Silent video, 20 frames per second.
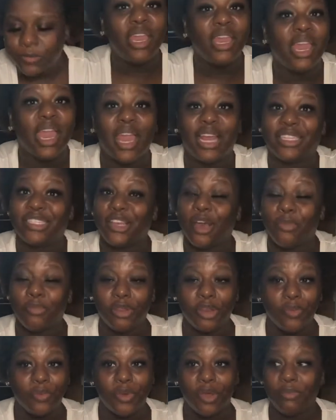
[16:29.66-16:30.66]
He had so
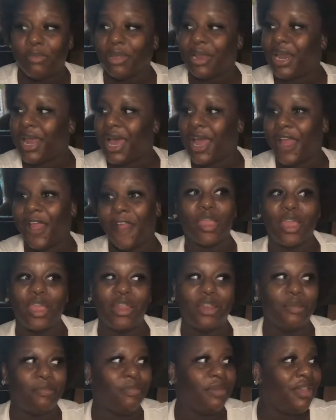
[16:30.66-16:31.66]
many women. Like,
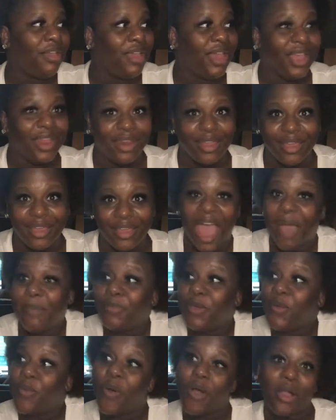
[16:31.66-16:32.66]
in the beginning, I'd
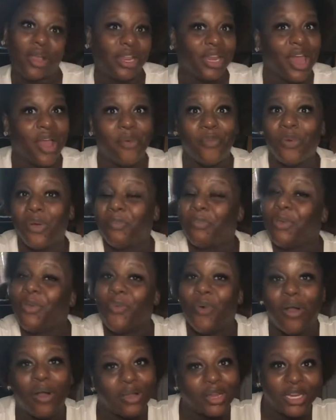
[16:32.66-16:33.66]
be walking out, one be
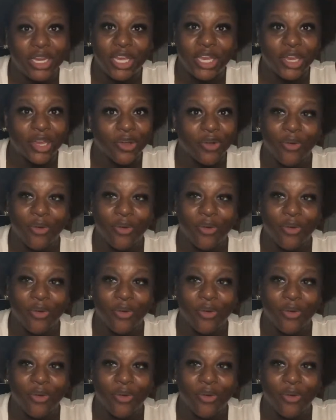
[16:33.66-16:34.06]
walking in,